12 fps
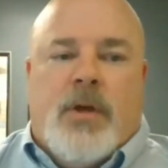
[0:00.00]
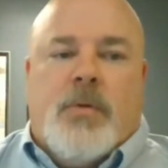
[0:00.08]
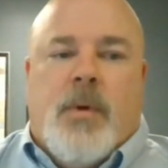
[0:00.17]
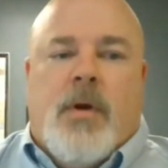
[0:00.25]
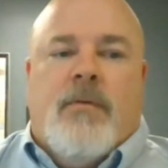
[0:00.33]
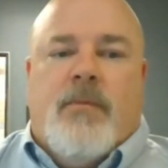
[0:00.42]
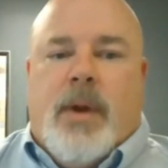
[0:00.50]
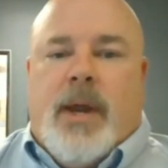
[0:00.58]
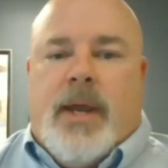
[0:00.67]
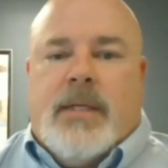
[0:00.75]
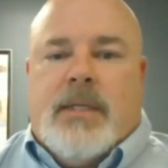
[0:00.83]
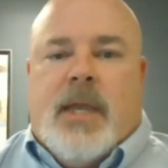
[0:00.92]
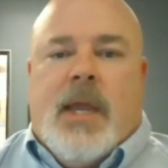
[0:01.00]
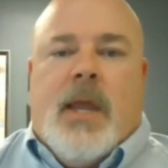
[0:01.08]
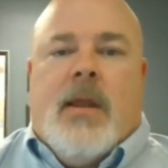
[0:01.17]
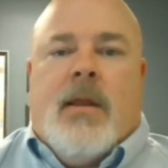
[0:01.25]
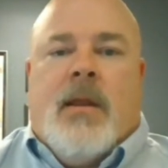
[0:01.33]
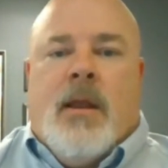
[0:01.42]
than 12 weeks
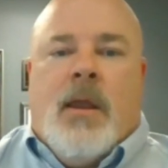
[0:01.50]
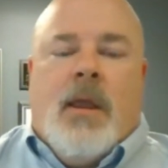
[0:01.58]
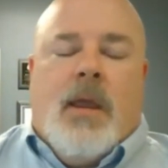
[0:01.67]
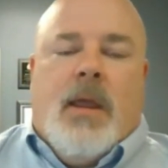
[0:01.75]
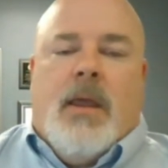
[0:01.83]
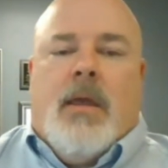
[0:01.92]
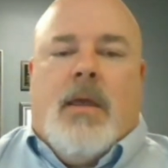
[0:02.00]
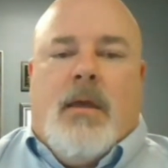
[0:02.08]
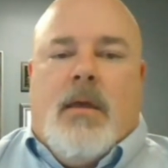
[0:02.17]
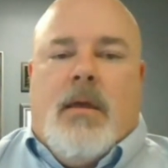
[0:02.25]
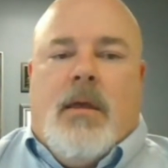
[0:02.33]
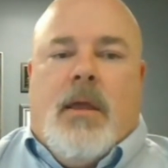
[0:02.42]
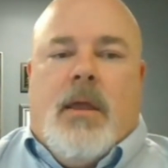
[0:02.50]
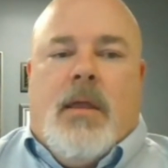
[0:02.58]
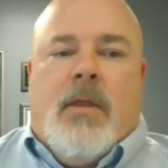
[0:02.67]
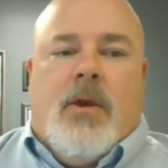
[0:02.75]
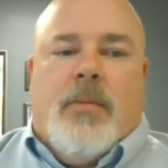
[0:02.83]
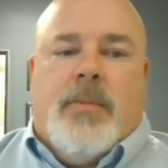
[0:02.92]
in
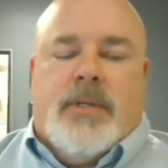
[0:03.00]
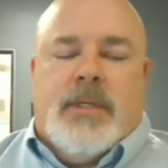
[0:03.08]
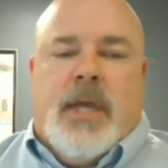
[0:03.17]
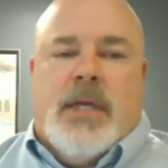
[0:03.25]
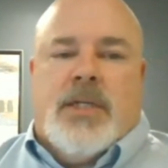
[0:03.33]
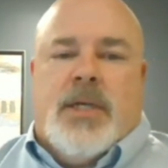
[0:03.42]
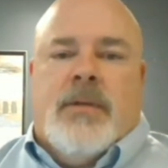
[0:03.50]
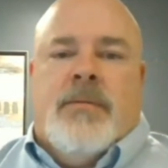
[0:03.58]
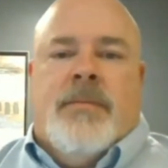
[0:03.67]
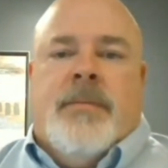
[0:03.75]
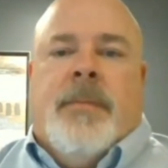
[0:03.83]
their possession.